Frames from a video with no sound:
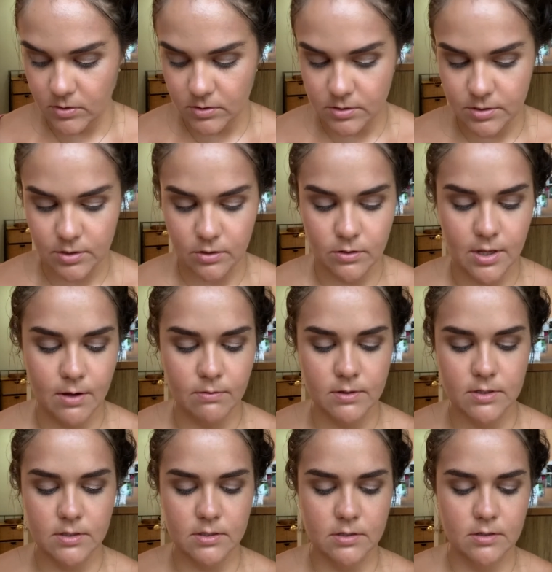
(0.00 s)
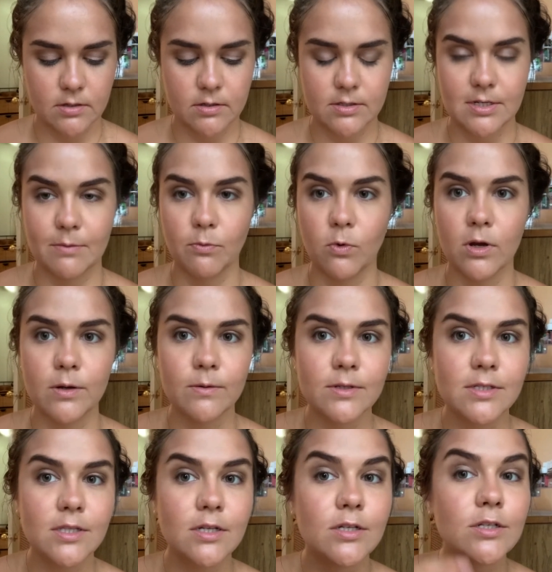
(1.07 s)
So that was, step one
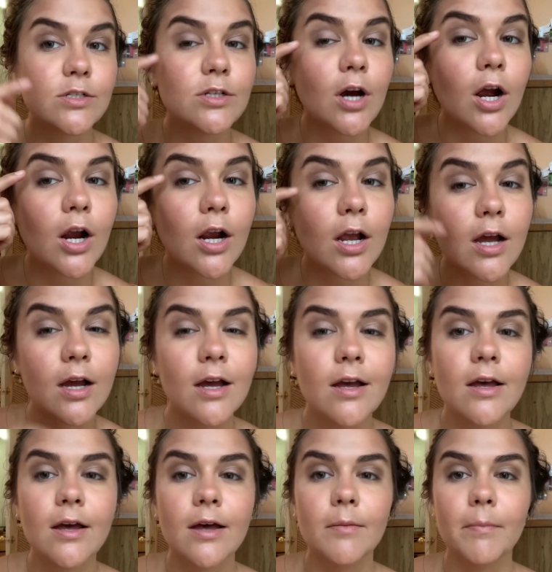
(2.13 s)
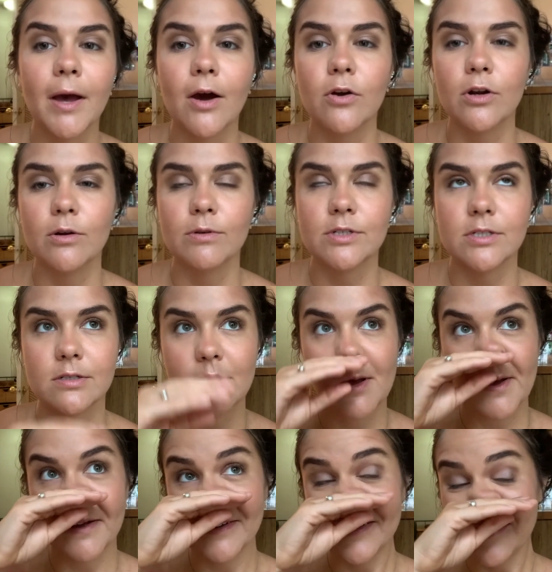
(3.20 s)
was the dark powder, which is
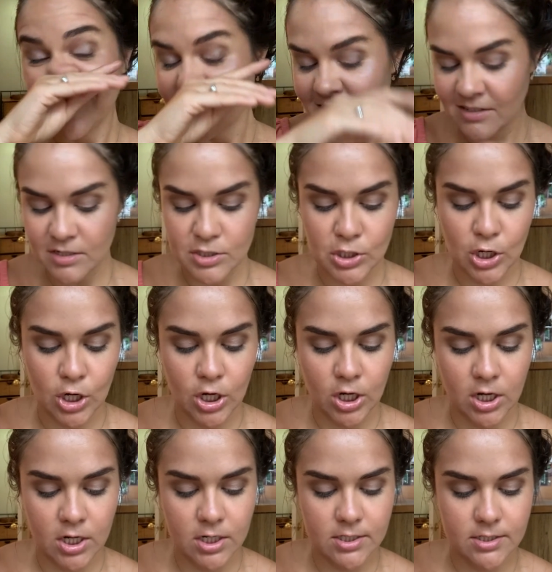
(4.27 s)
called dark